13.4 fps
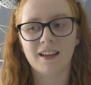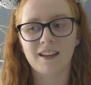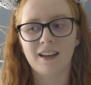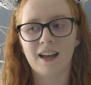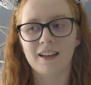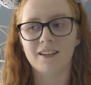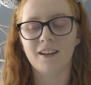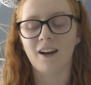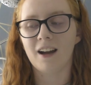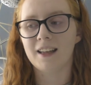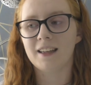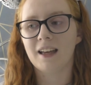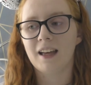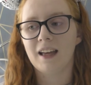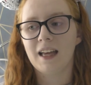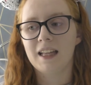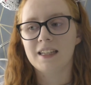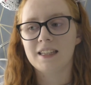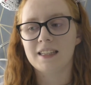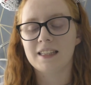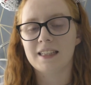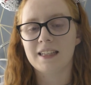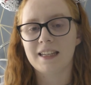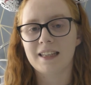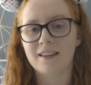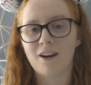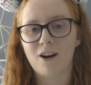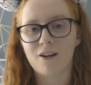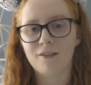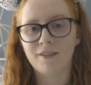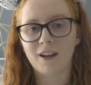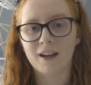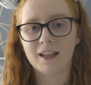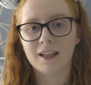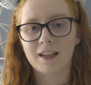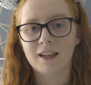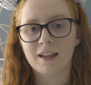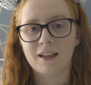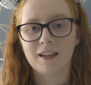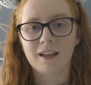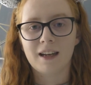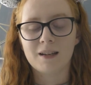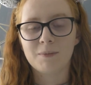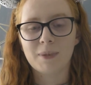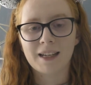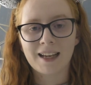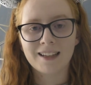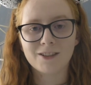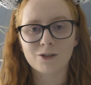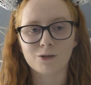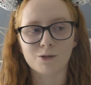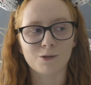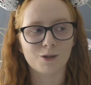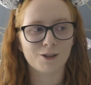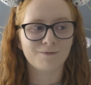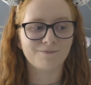at night to see that our flight had been cancelled.